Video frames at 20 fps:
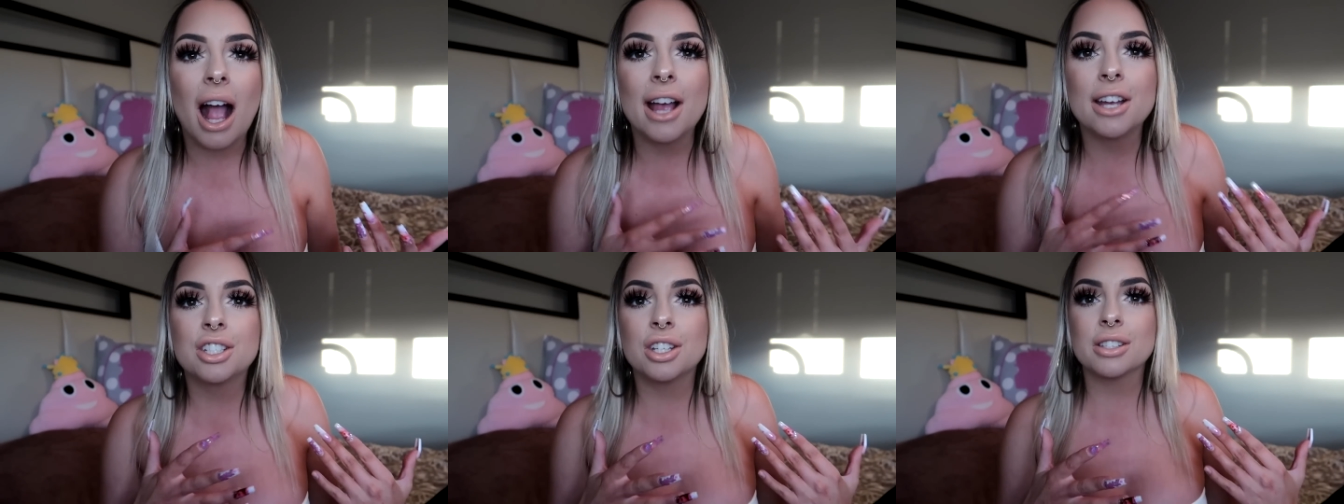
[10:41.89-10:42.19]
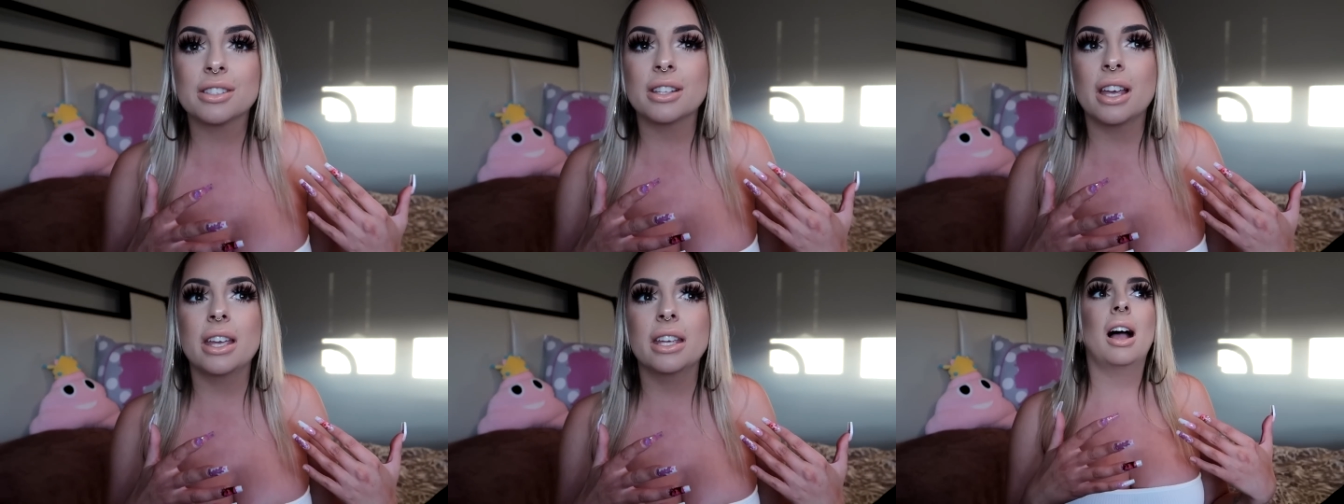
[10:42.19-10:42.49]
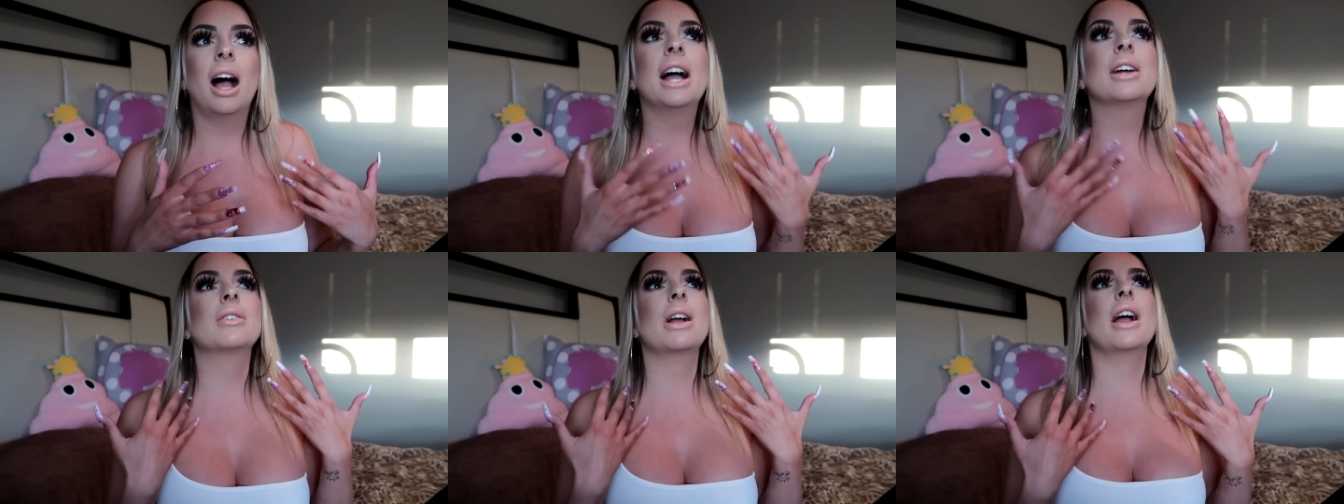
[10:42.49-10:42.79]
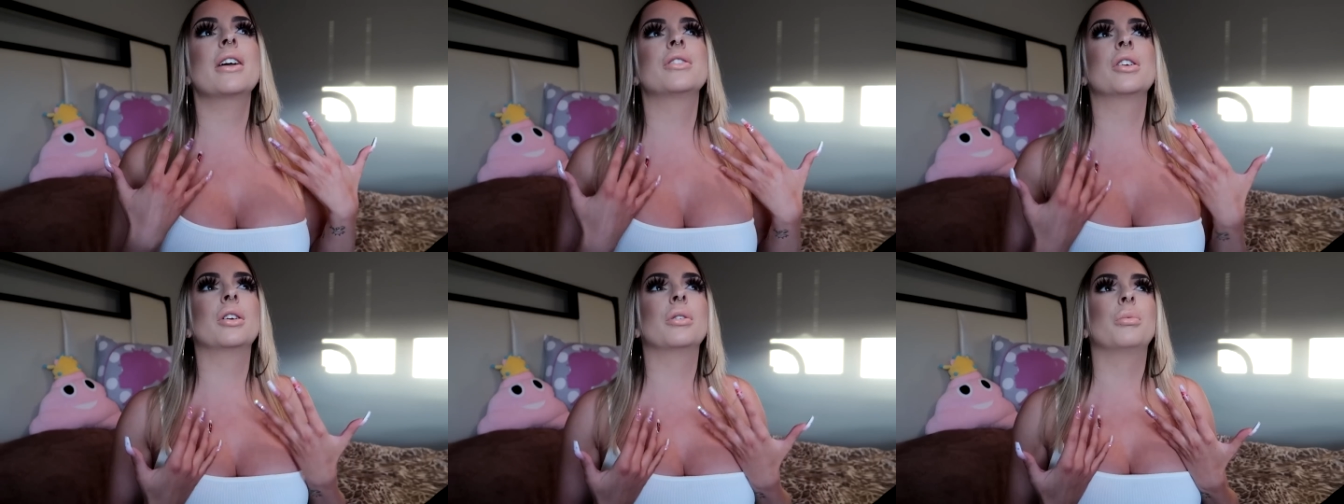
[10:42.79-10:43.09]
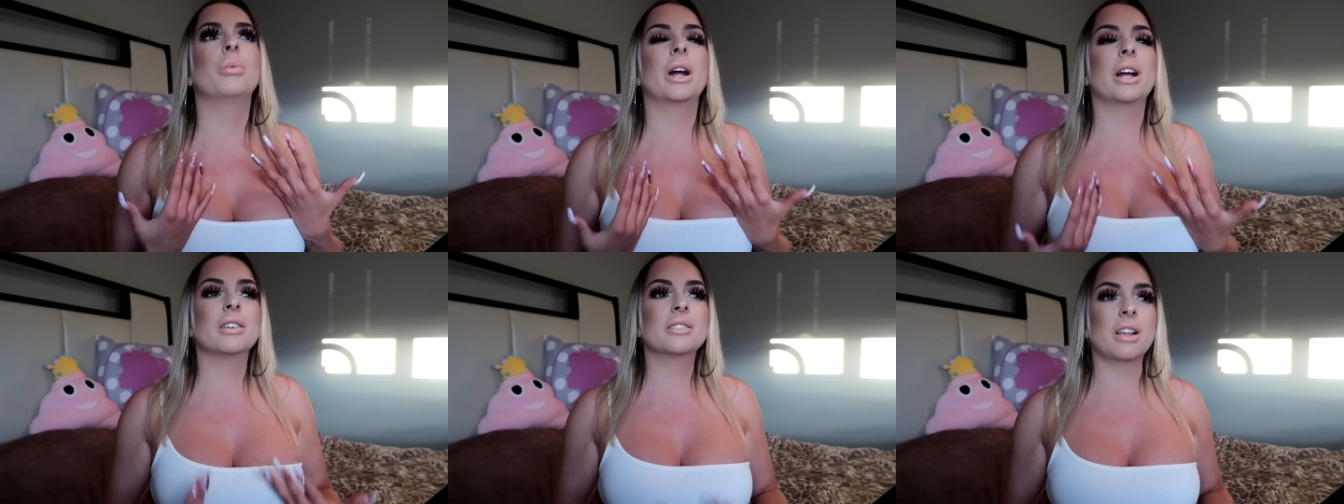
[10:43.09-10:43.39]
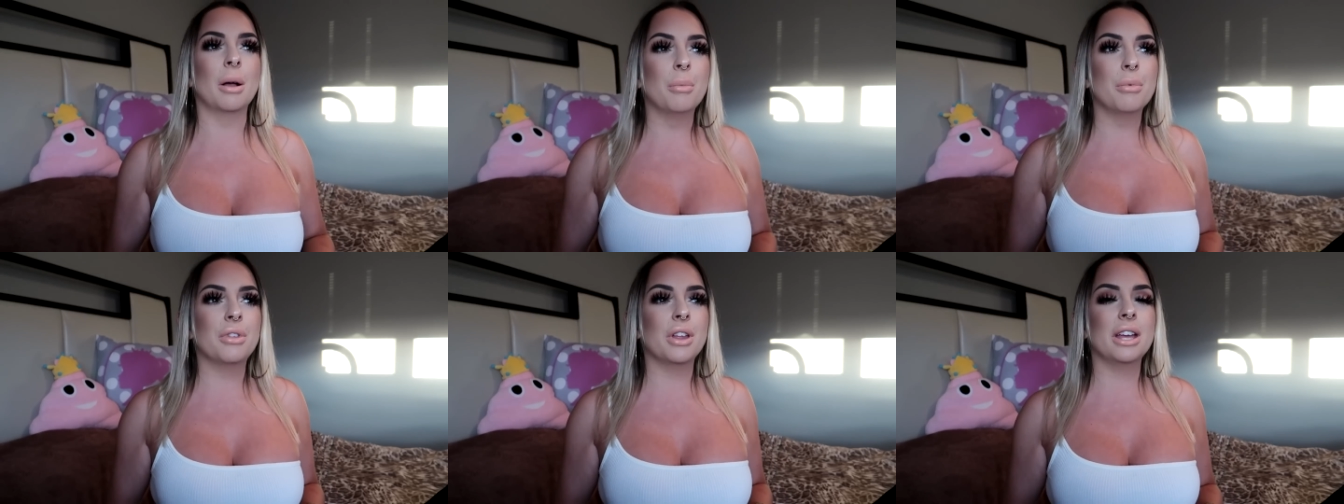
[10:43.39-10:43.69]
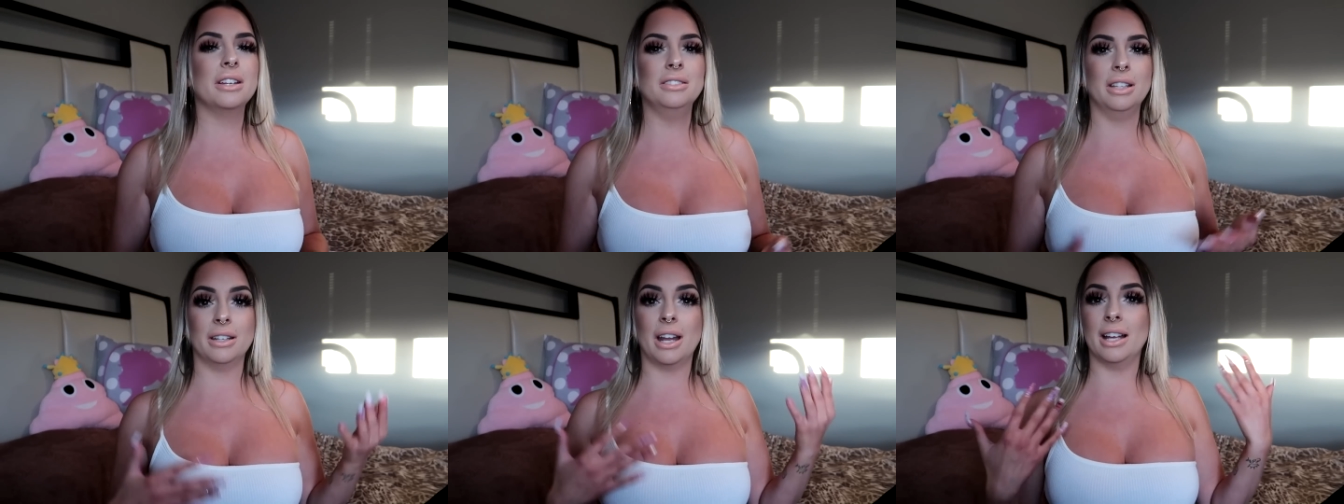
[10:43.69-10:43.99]
I just like, I rather wear
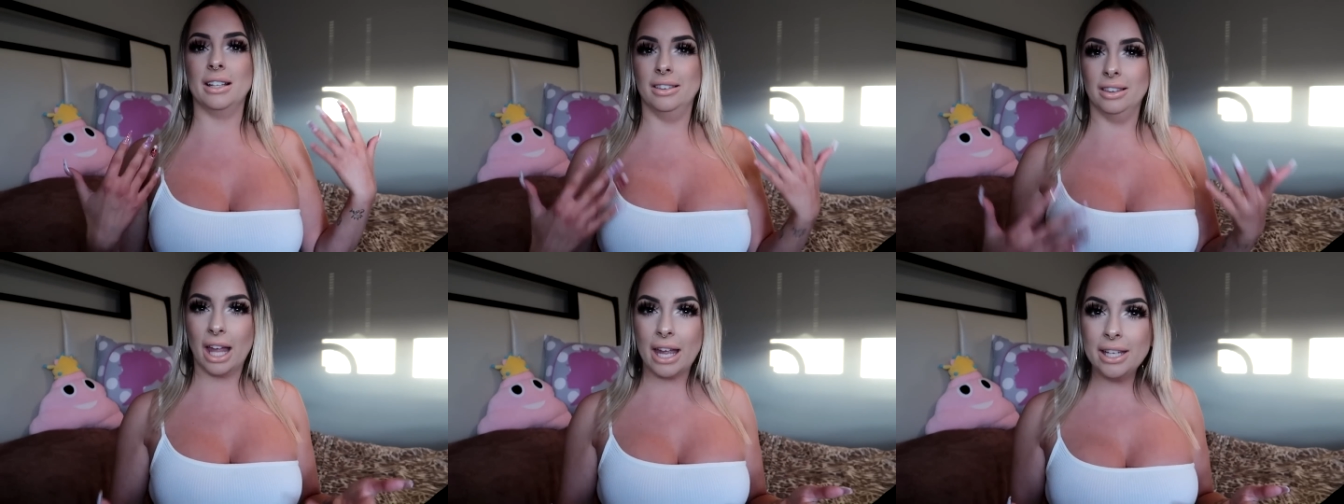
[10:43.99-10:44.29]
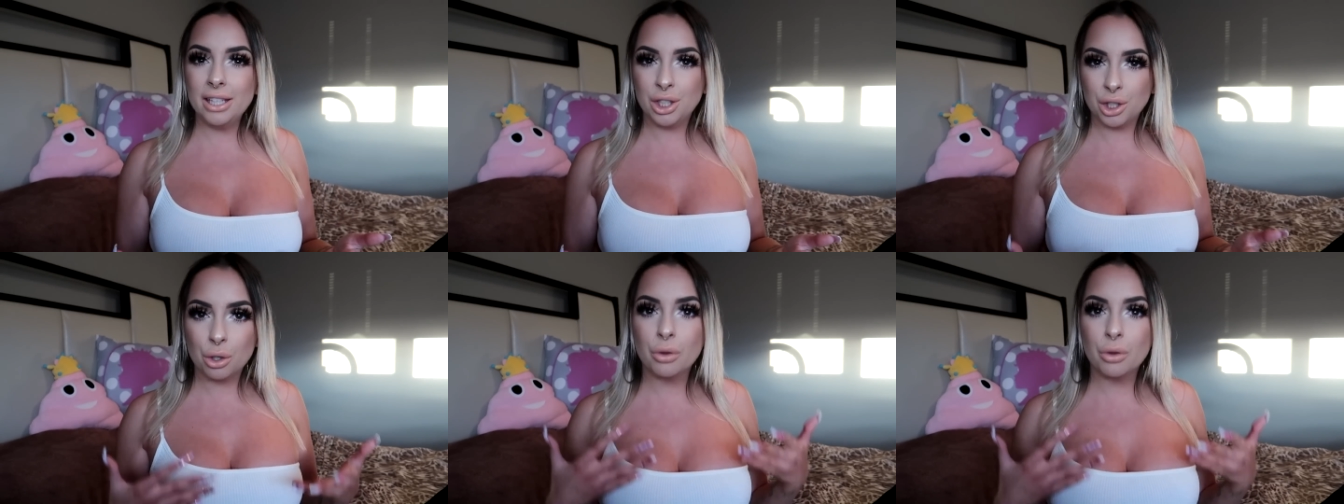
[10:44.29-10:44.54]
something that I like,